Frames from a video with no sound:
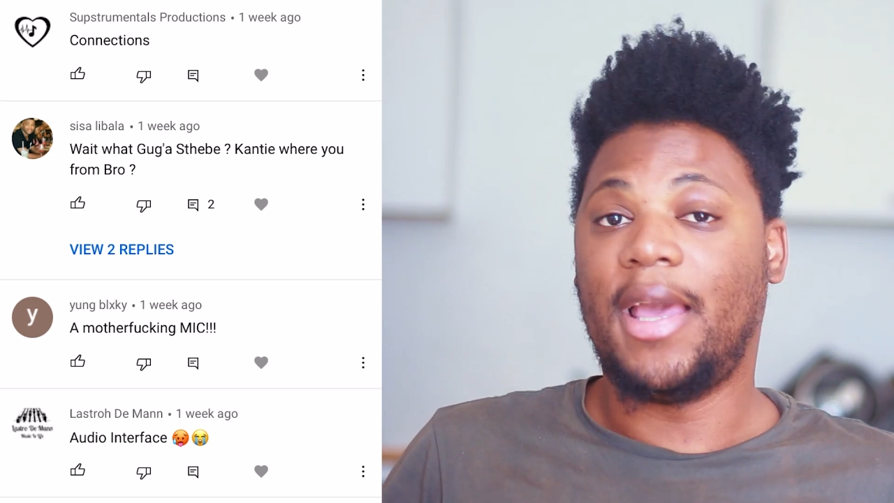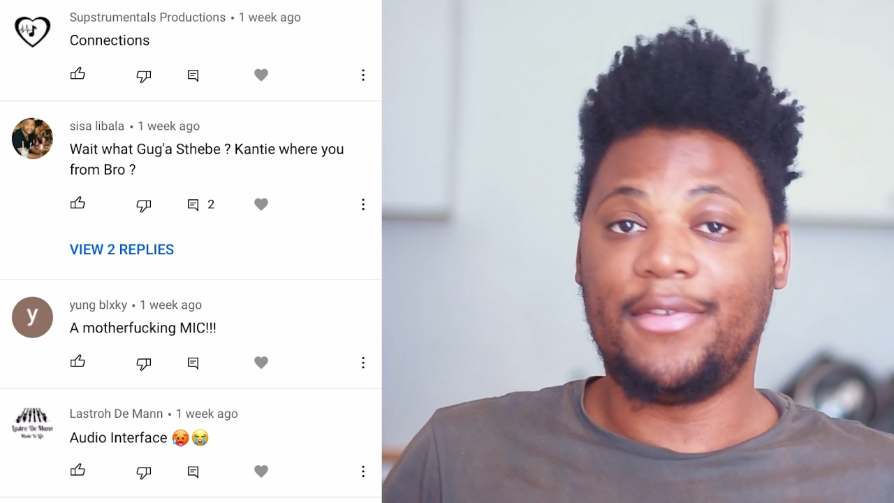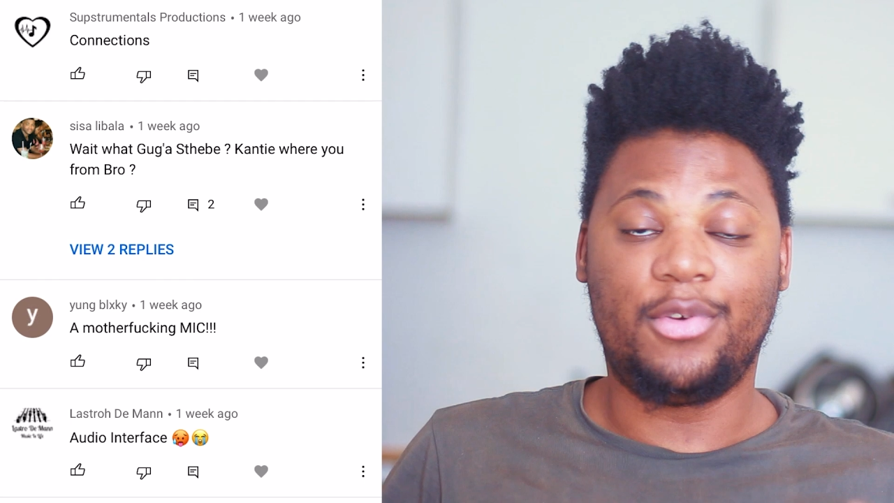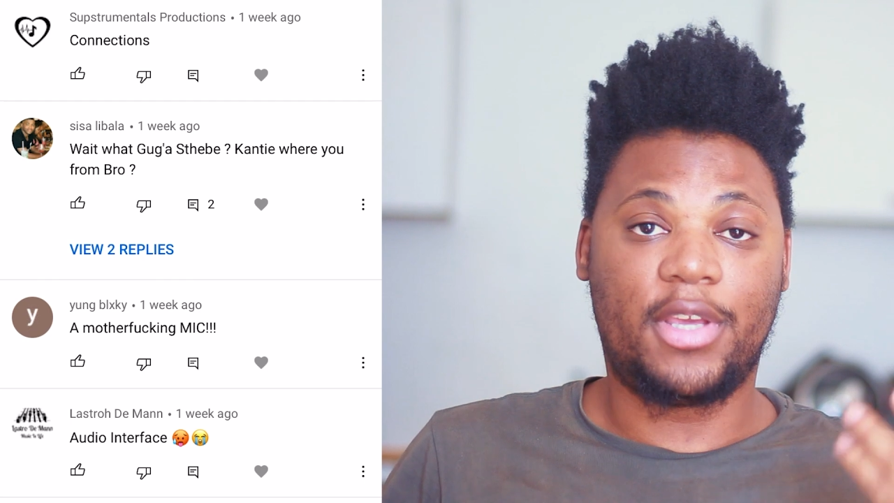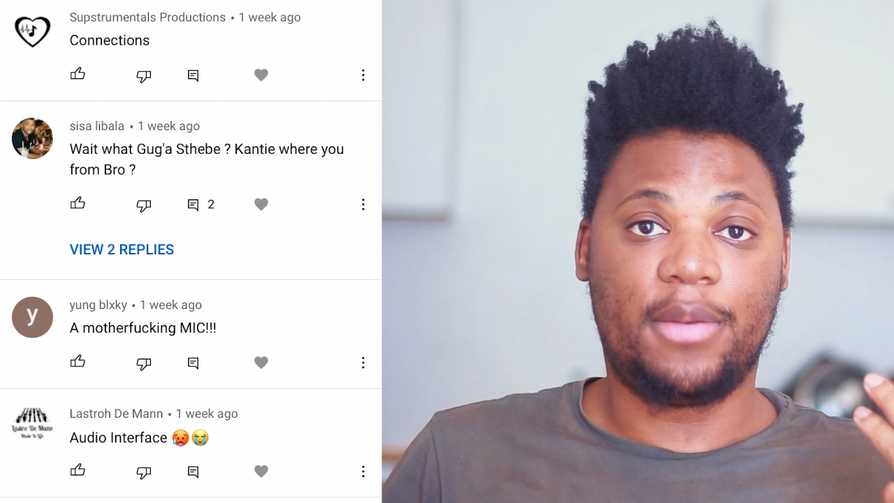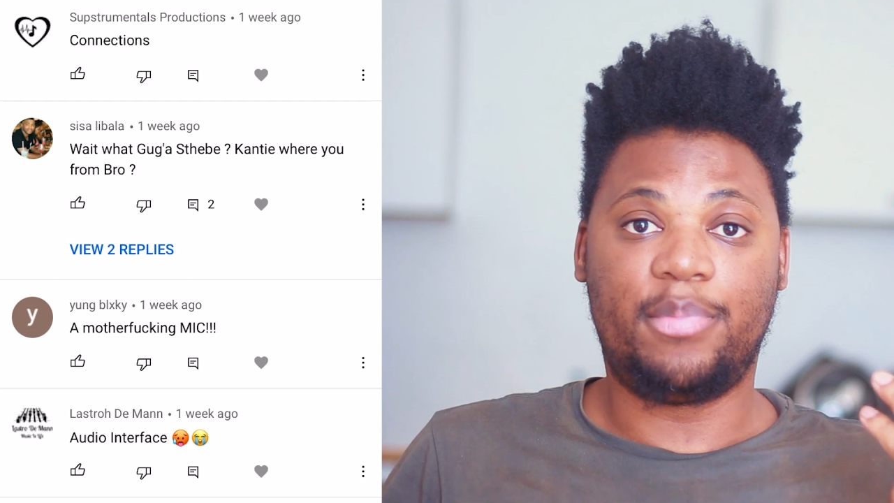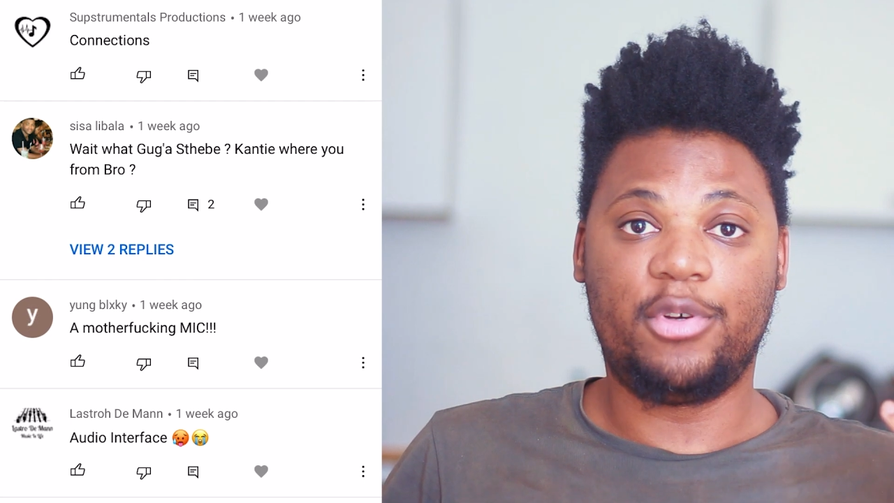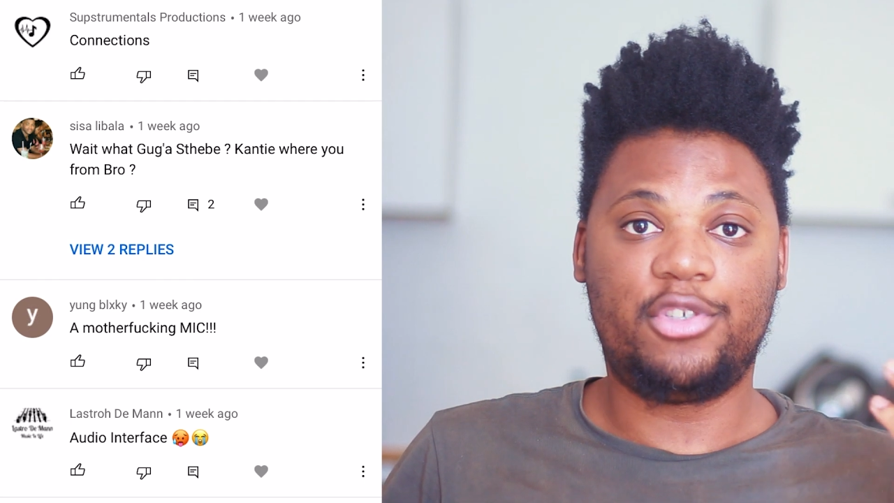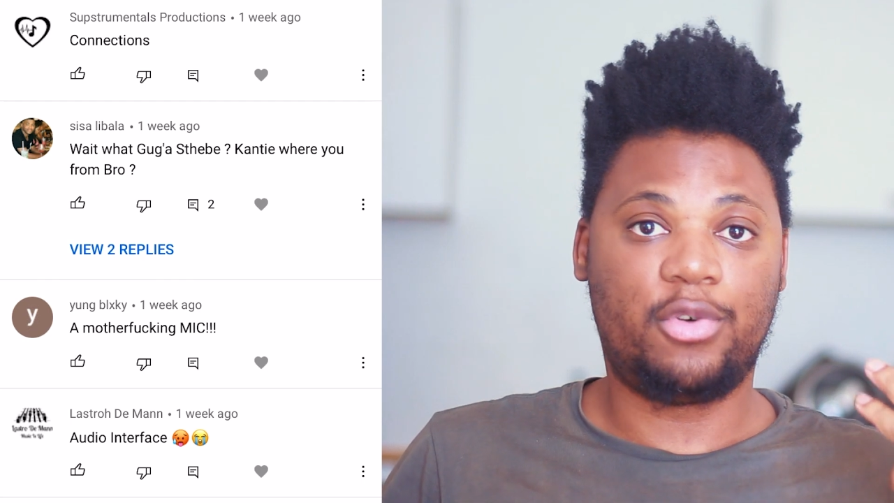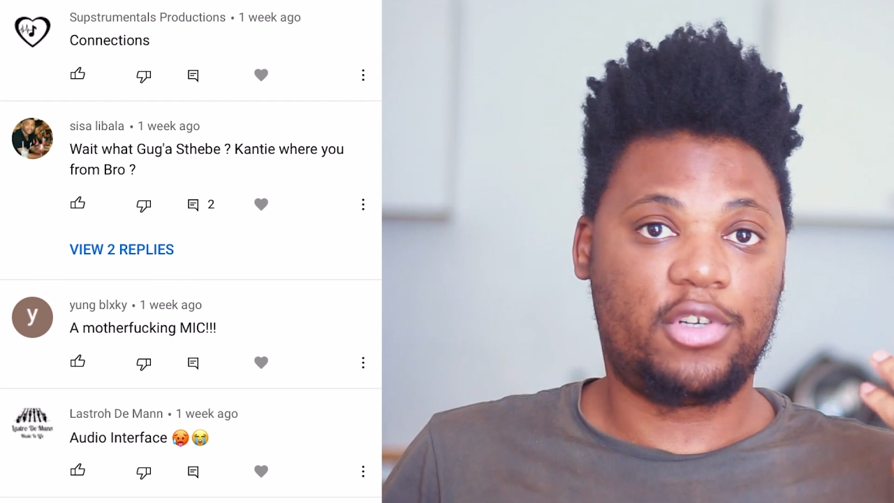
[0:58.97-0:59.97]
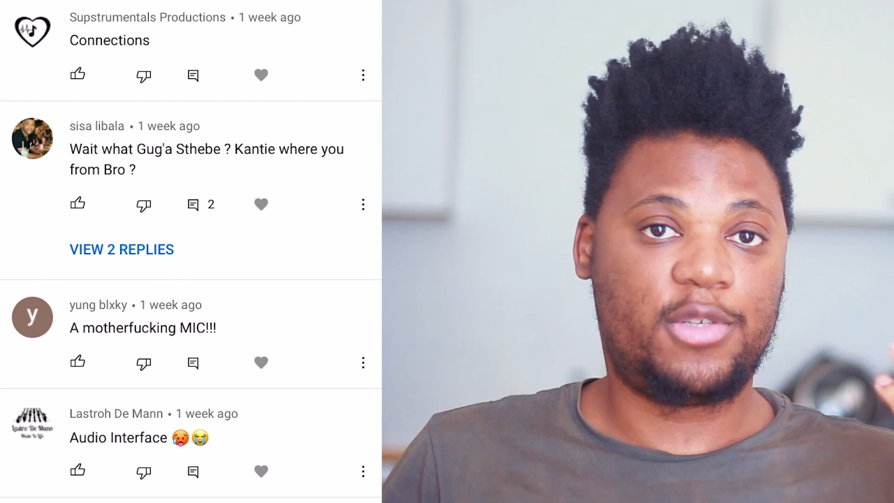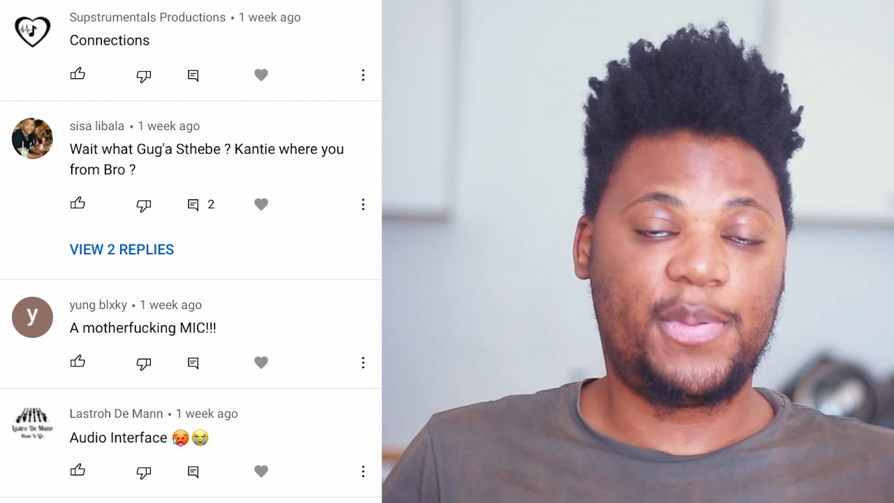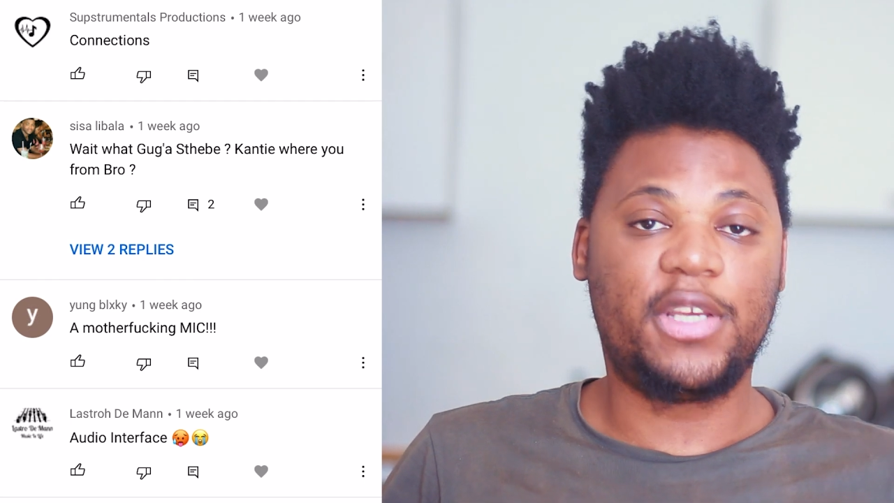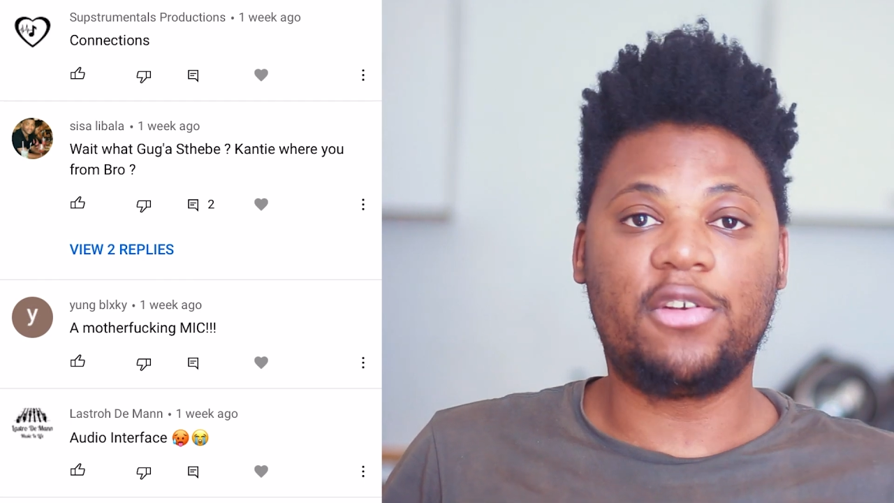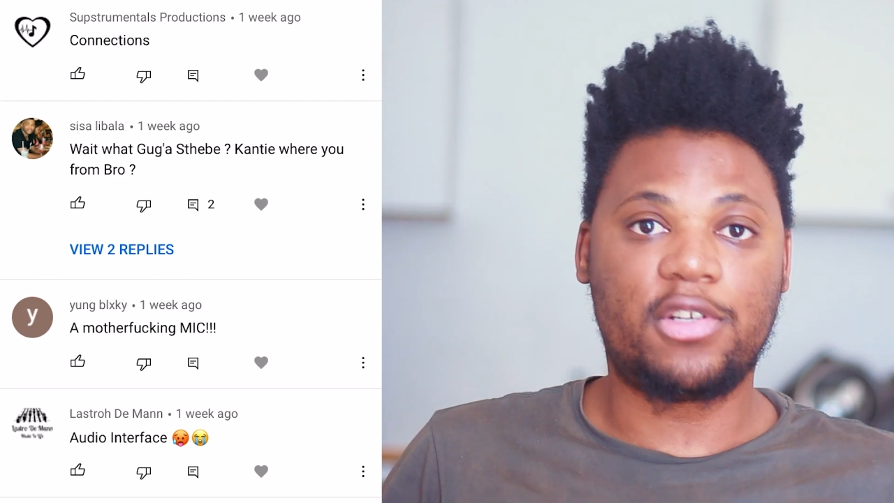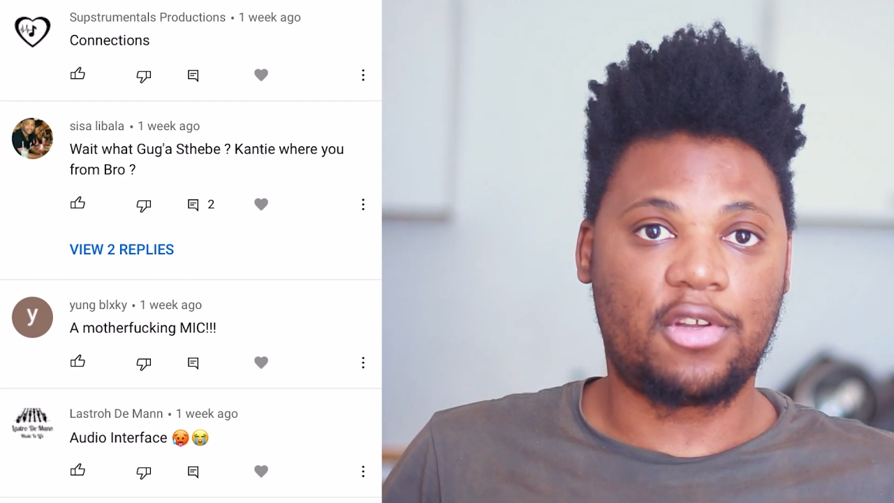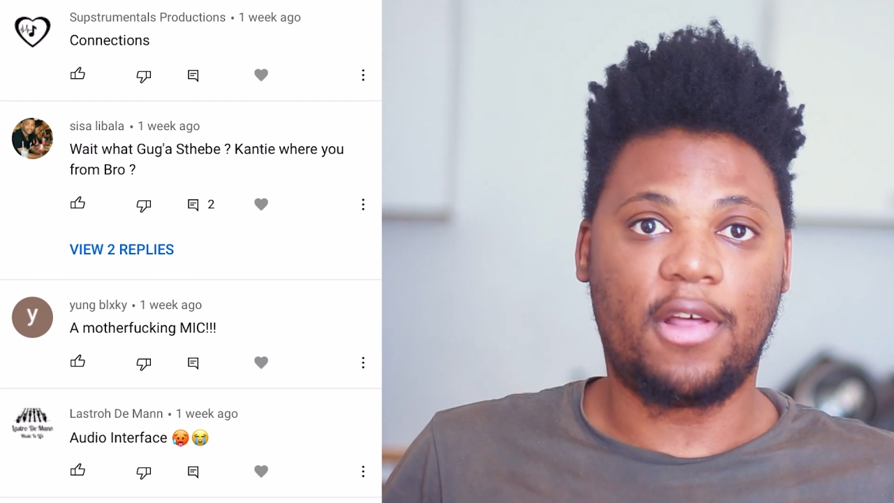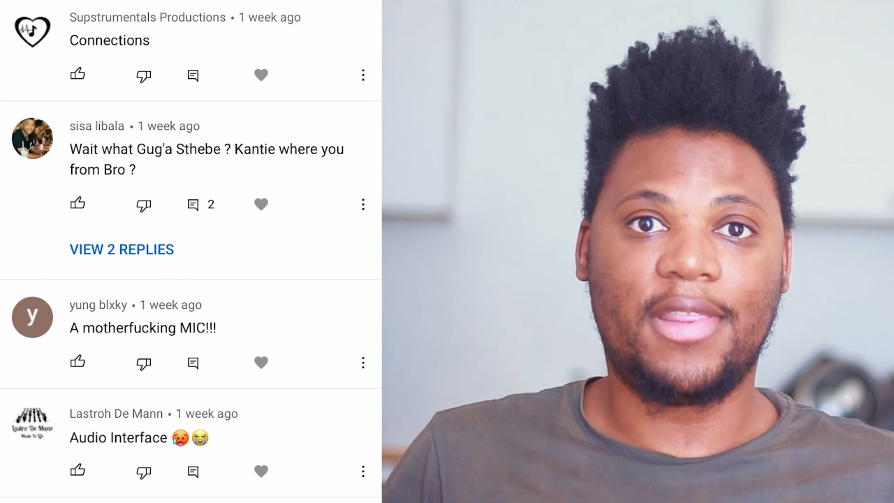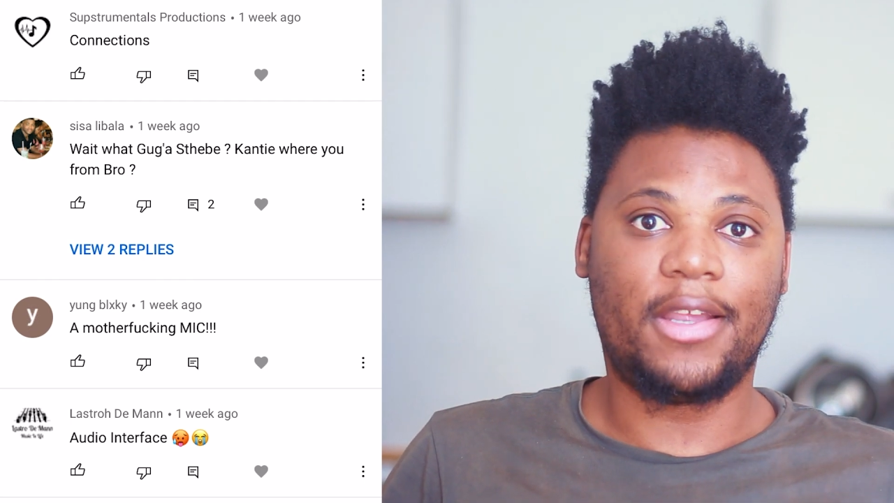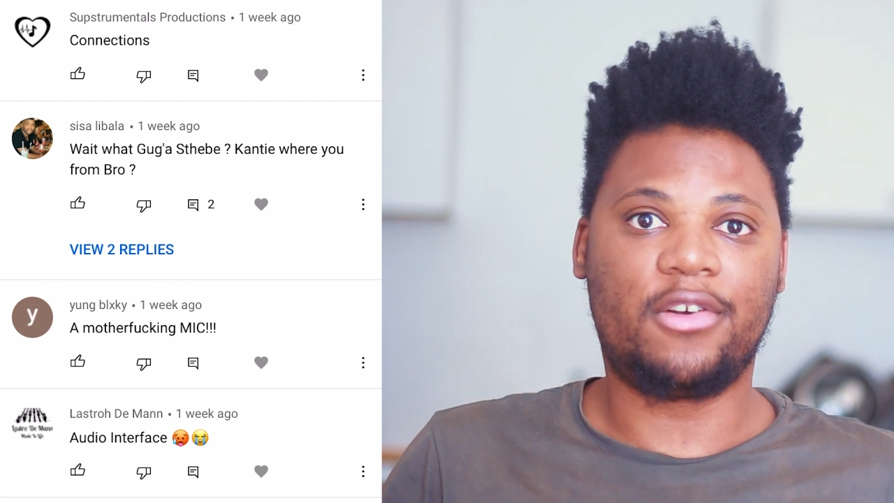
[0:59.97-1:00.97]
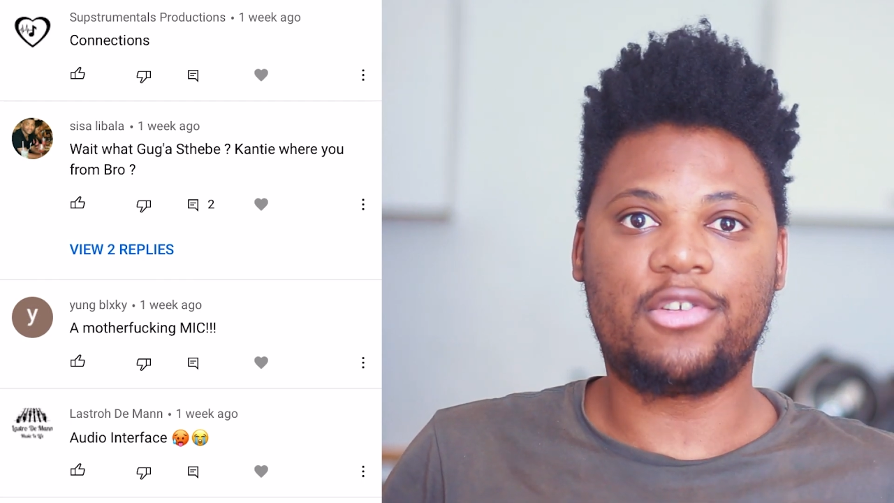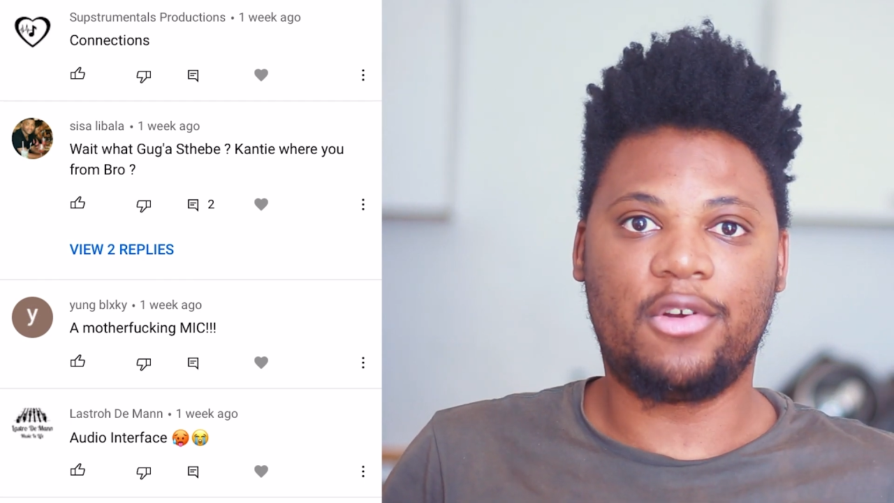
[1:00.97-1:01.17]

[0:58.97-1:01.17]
and you can put your speakers on there.